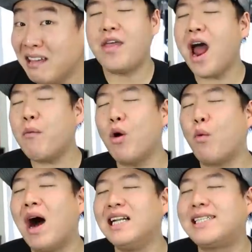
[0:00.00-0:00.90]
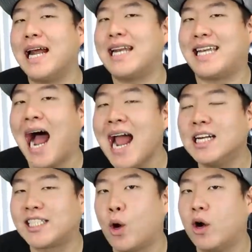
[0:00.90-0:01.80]
There were once
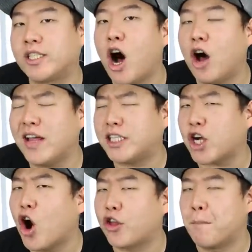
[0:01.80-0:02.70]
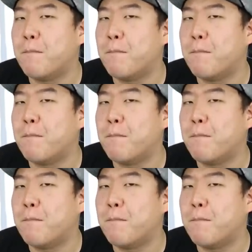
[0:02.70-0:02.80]
dinosaurs on this earth,